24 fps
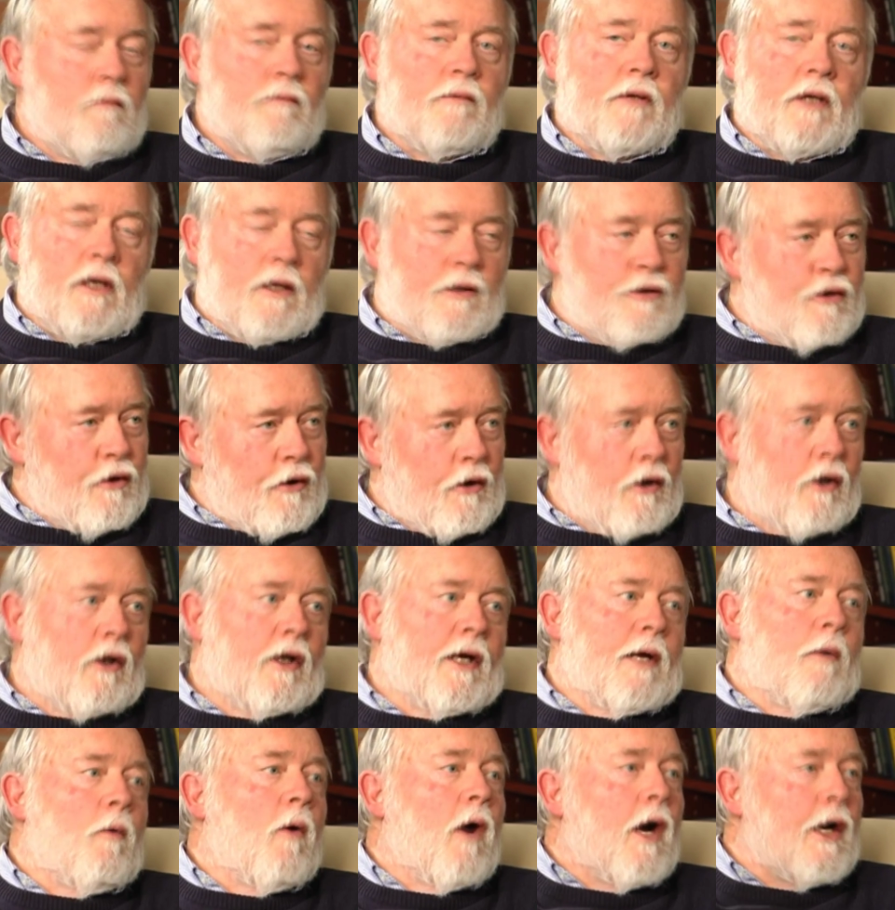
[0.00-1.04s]
the
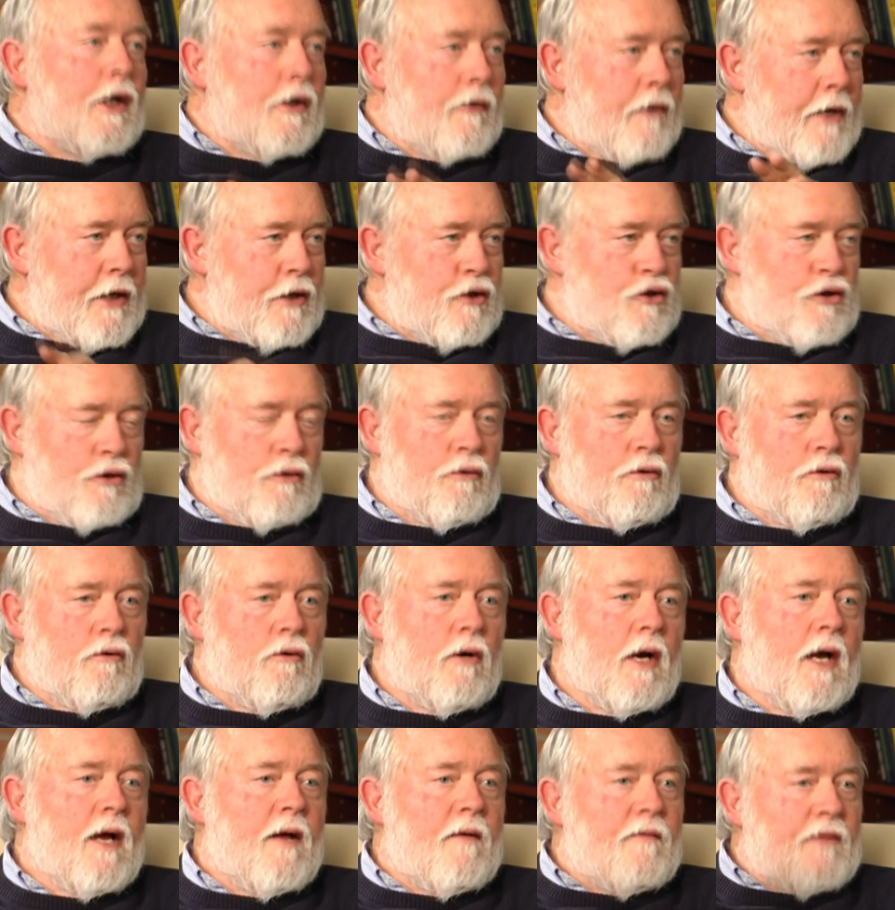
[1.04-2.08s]
eternally wandering
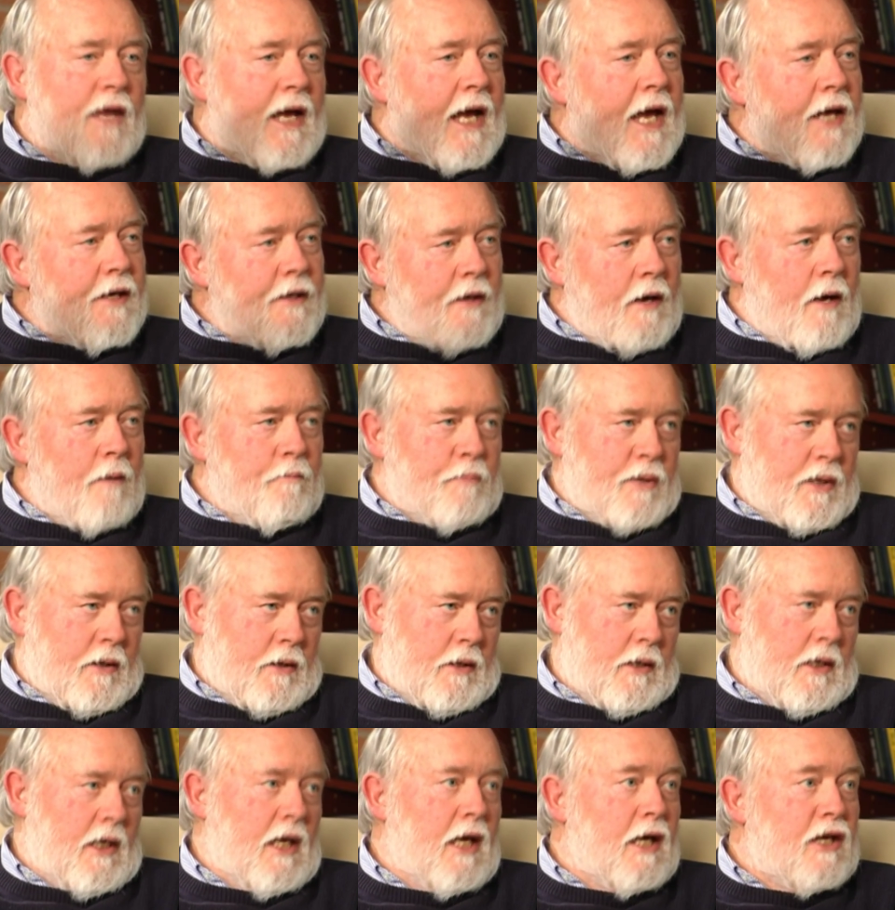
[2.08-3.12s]
Jew, they end up
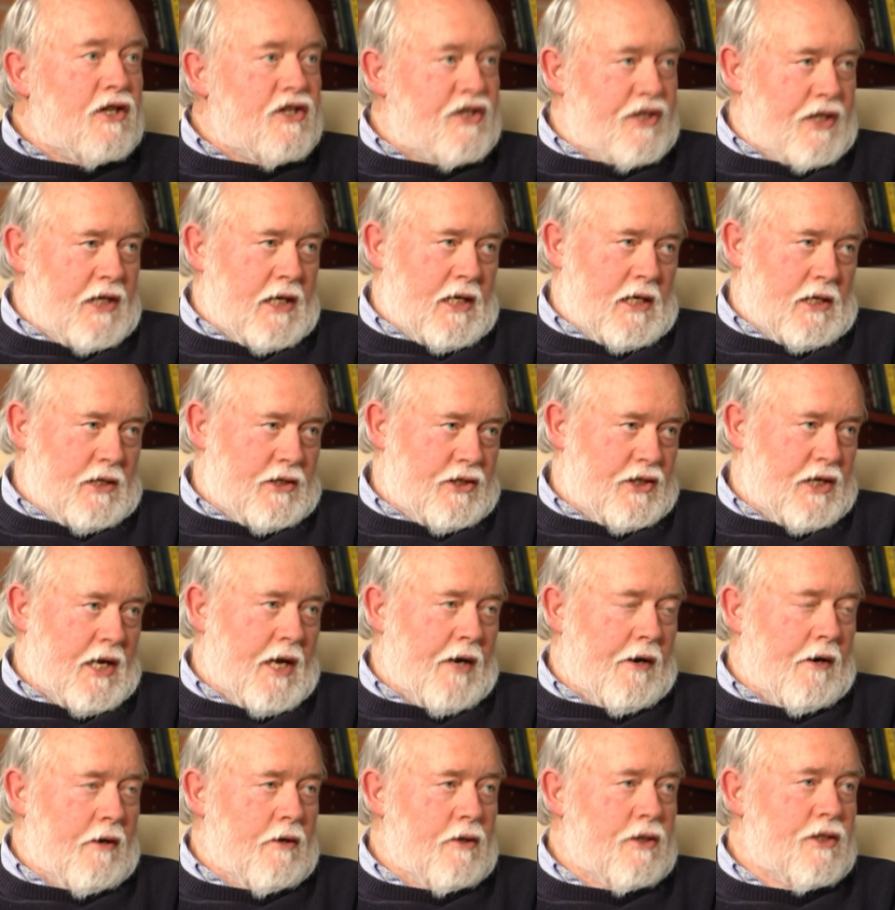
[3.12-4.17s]
in cities
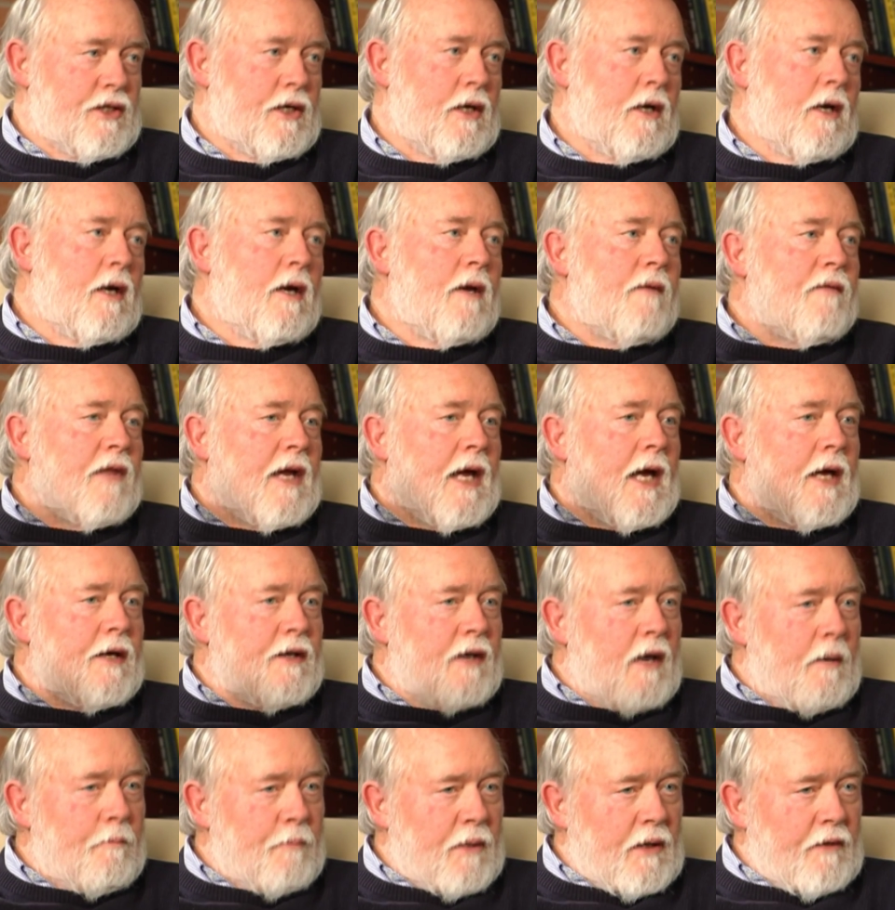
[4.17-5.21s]
centers they end
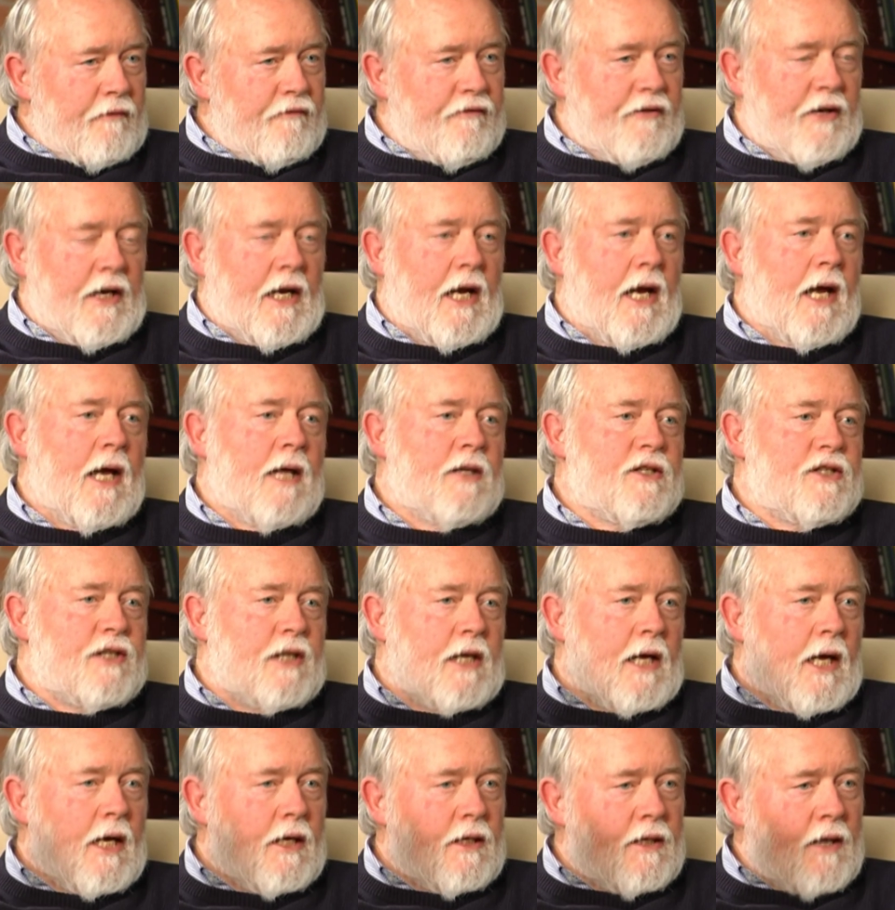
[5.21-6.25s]
up in finance,
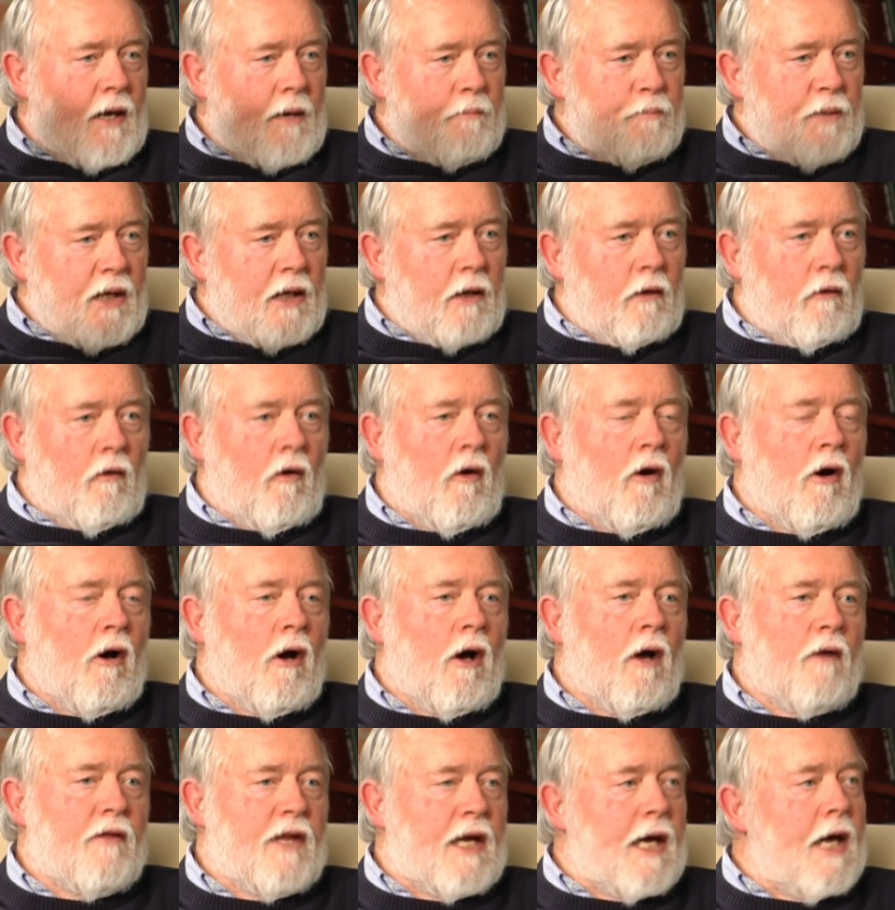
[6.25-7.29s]
they end up in
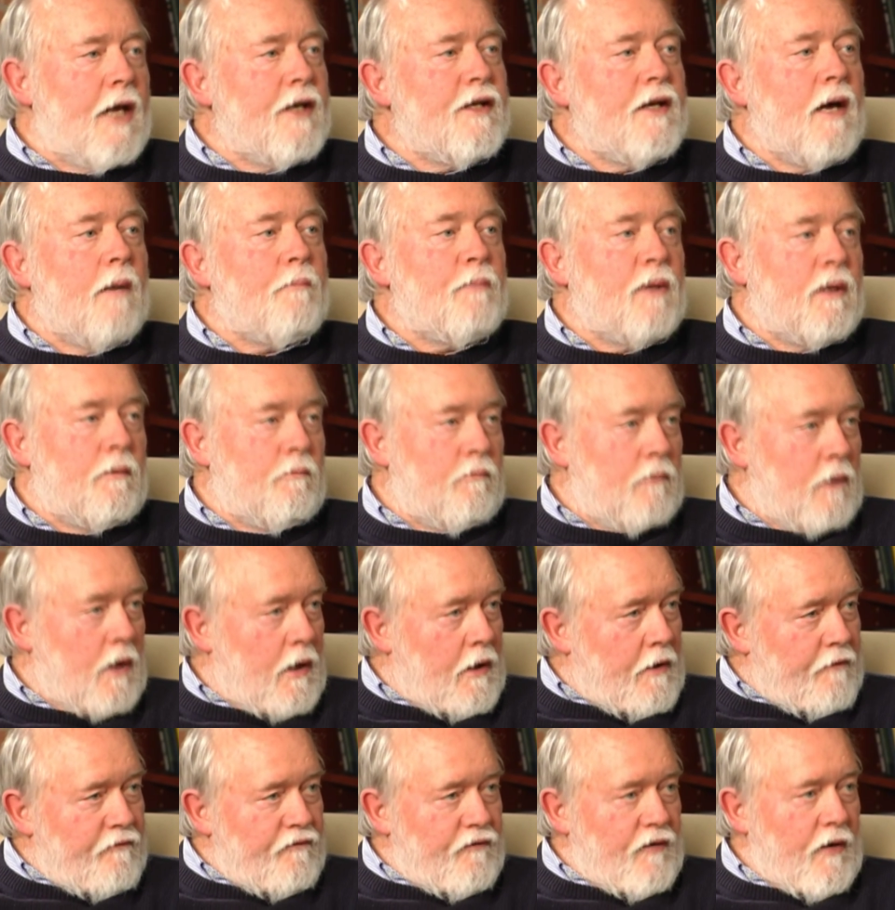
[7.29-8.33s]
law, they end up in
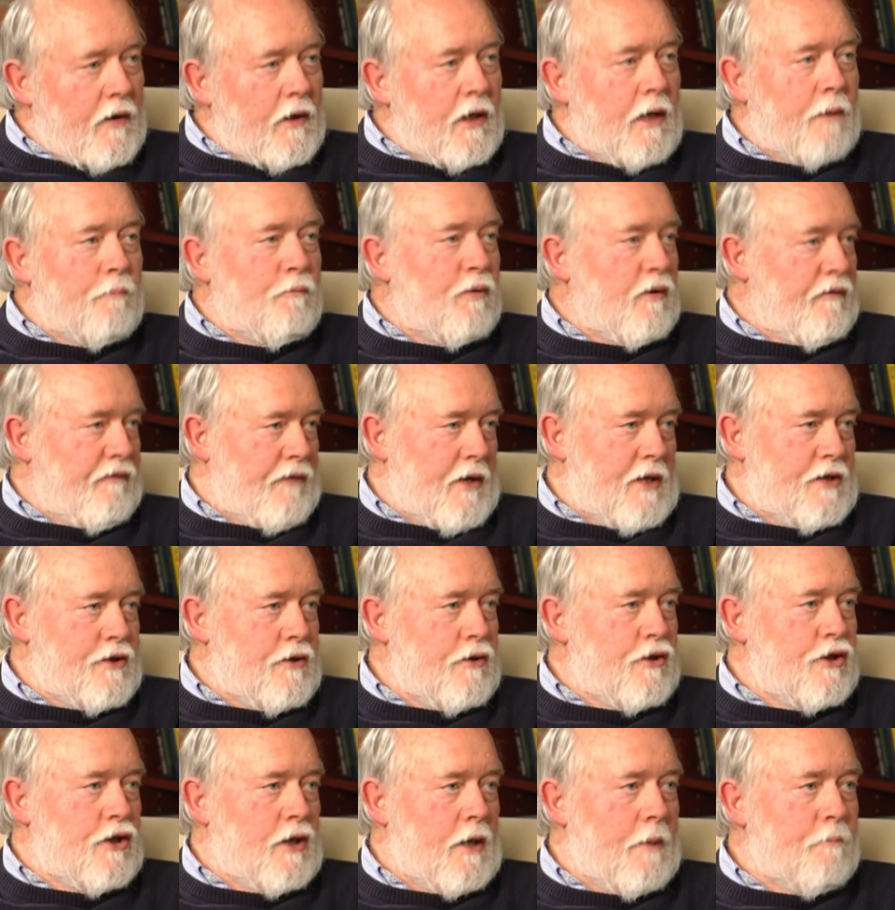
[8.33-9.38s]
in
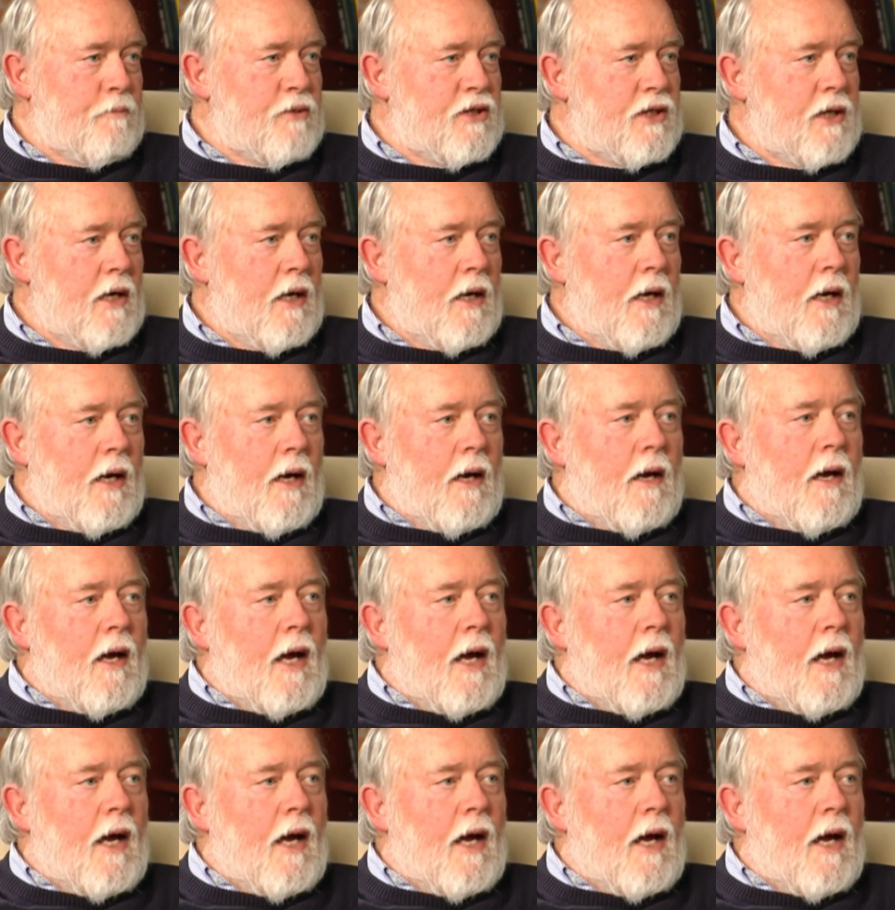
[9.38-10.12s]
professorships. Sure.